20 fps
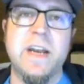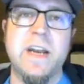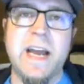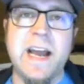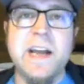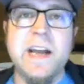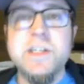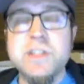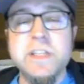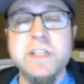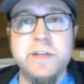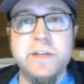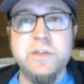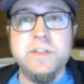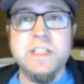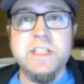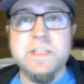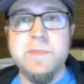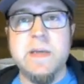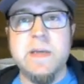I actually used
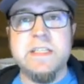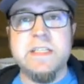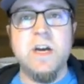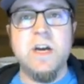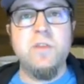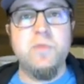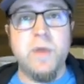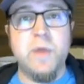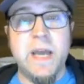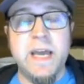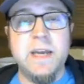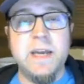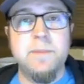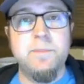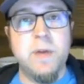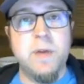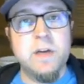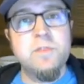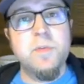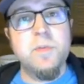this myself when I had a
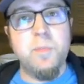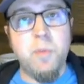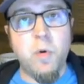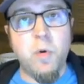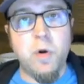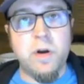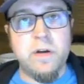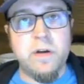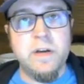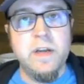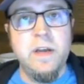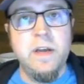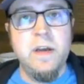bug report